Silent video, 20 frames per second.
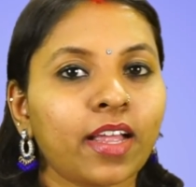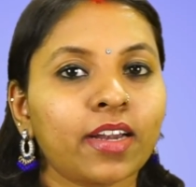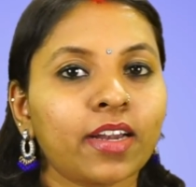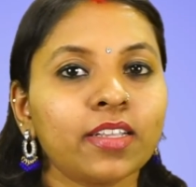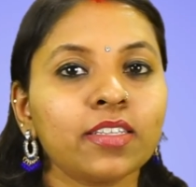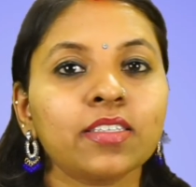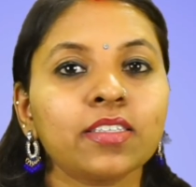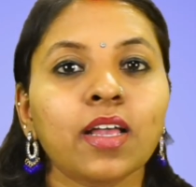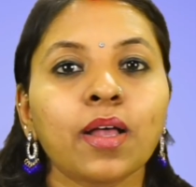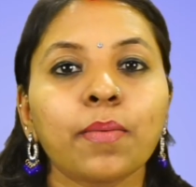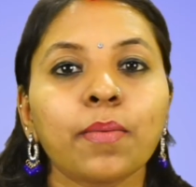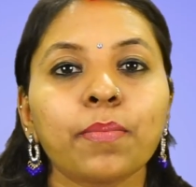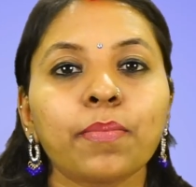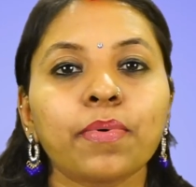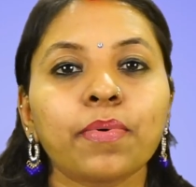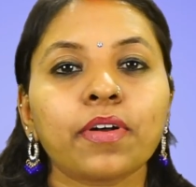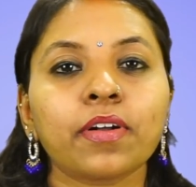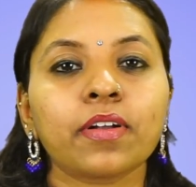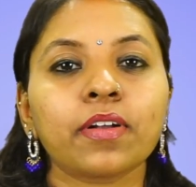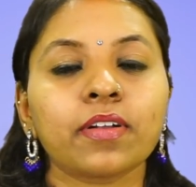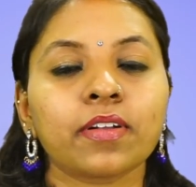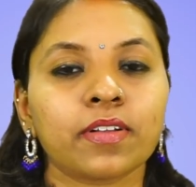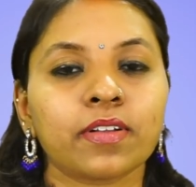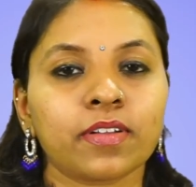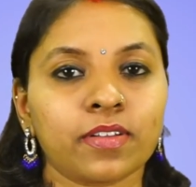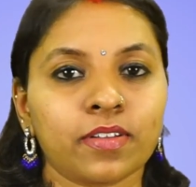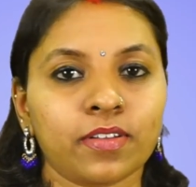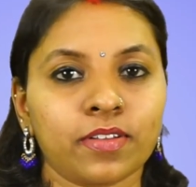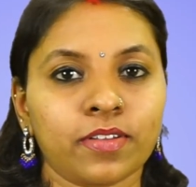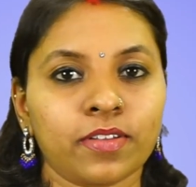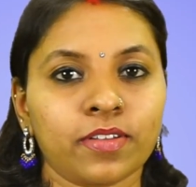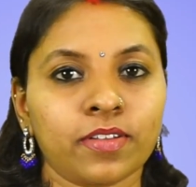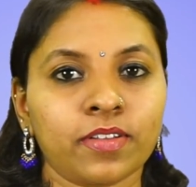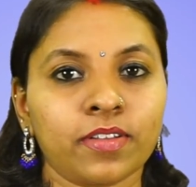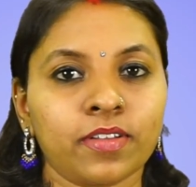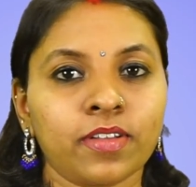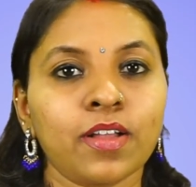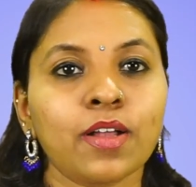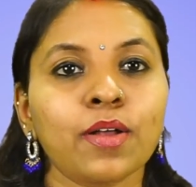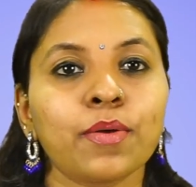That is P.
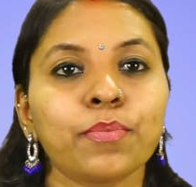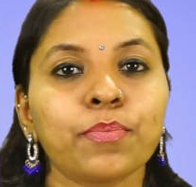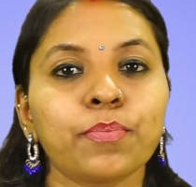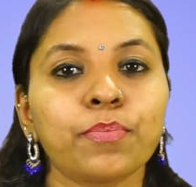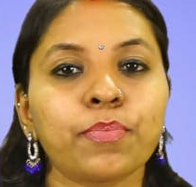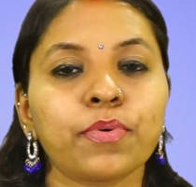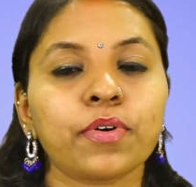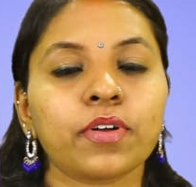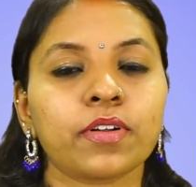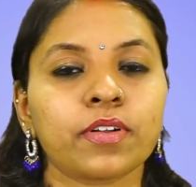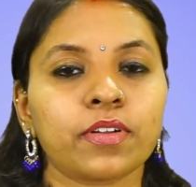P.